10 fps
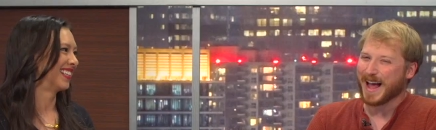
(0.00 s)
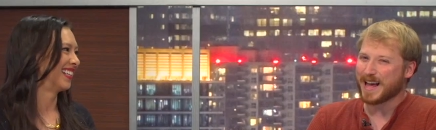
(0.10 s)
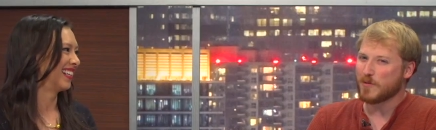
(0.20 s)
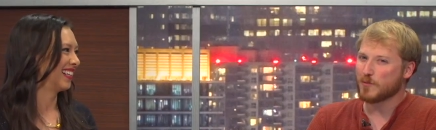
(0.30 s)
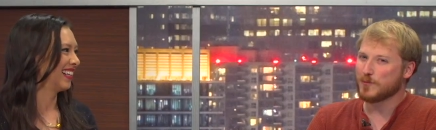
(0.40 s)
Speaker 1: I
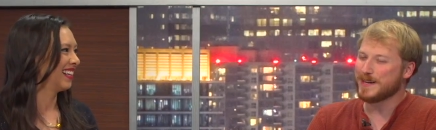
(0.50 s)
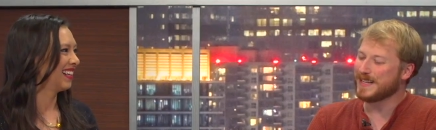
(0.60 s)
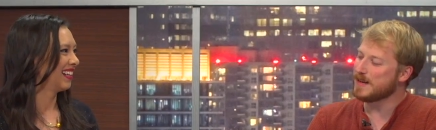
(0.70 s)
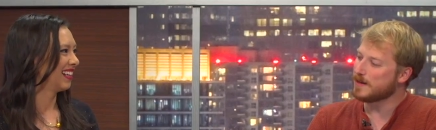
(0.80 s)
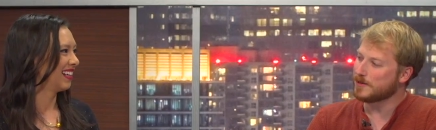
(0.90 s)
don't
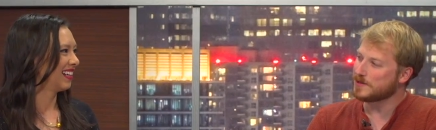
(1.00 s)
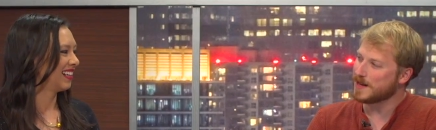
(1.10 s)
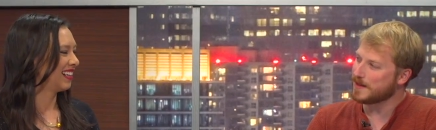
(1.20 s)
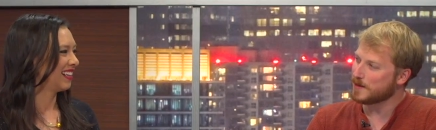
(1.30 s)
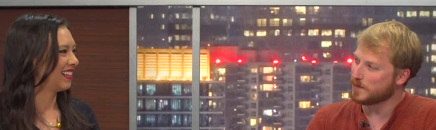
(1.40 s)
really
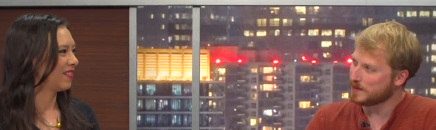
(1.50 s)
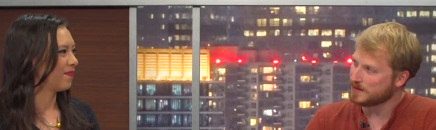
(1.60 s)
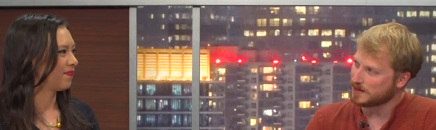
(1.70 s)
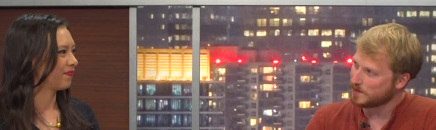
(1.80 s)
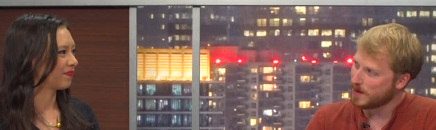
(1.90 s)
understand their
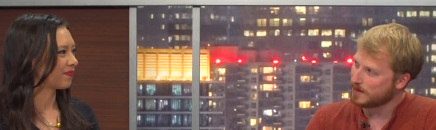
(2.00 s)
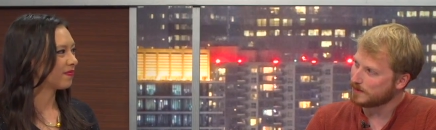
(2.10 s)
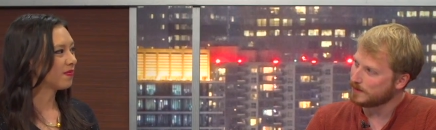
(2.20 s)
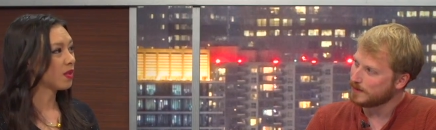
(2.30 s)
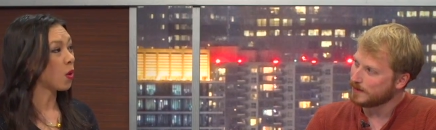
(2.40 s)
business model.
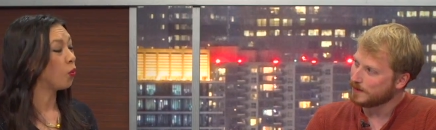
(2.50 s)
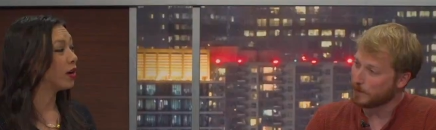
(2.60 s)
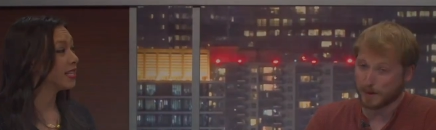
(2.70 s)
One but